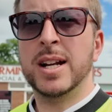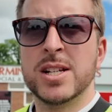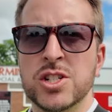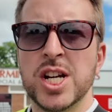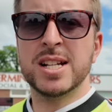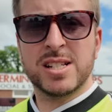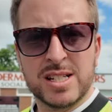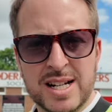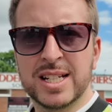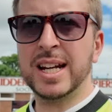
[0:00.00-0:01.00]
Ladies and
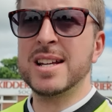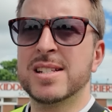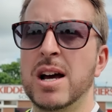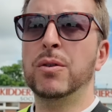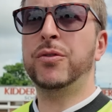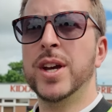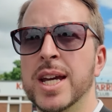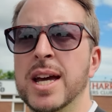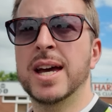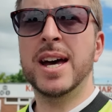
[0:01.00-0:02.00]
gents, let's get that
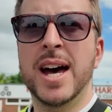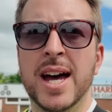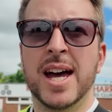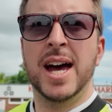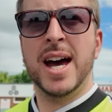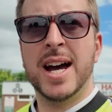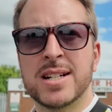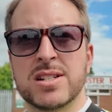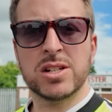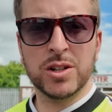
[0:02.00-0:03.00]
selfie and
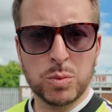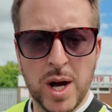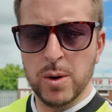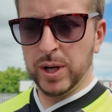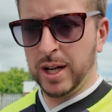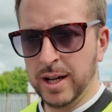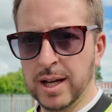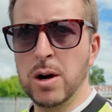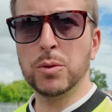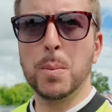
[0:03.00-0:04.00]
decide where we're going to
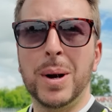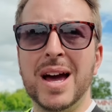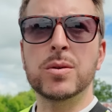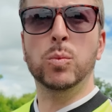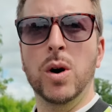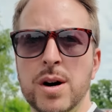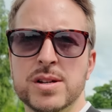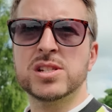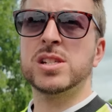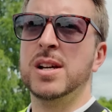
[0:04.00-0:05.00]
go. The plan
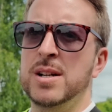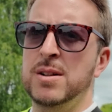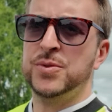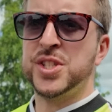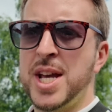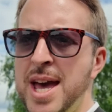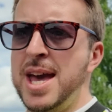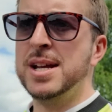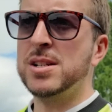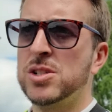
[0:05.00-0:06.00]
was to
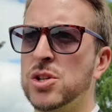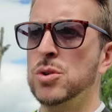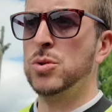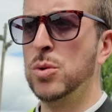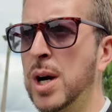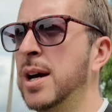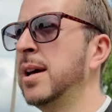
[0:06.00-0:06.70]
head to